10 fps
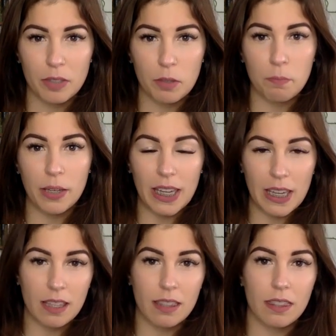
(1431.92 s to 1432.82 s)
To
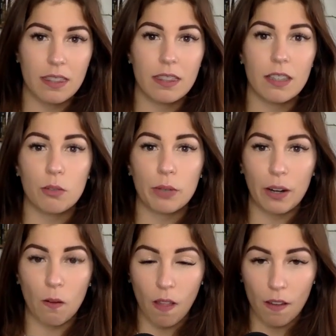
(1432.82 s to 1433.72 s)
be the
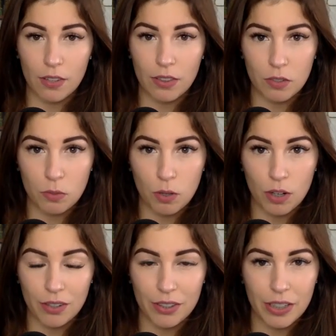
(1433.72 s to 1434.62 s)
greater love in this
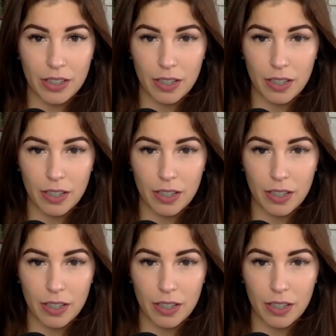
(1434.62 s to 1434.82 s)
world.